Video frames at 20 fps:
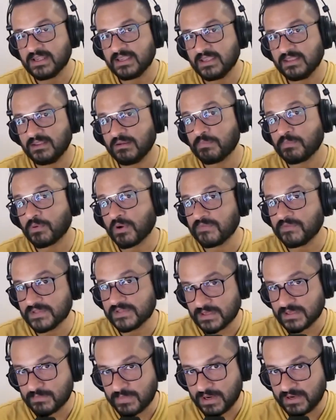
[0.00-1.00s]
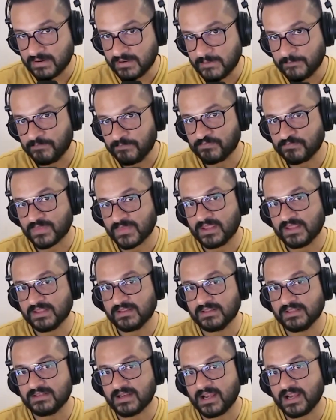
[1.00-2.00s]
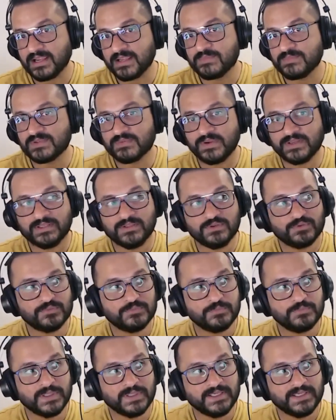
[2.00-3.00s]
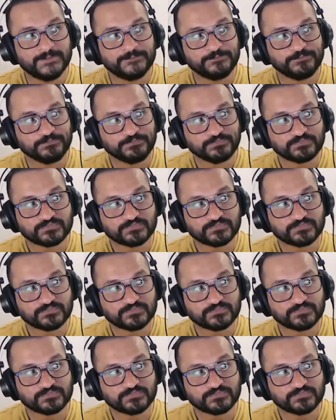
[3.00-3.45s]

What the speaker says: your profits are better. The times when you've been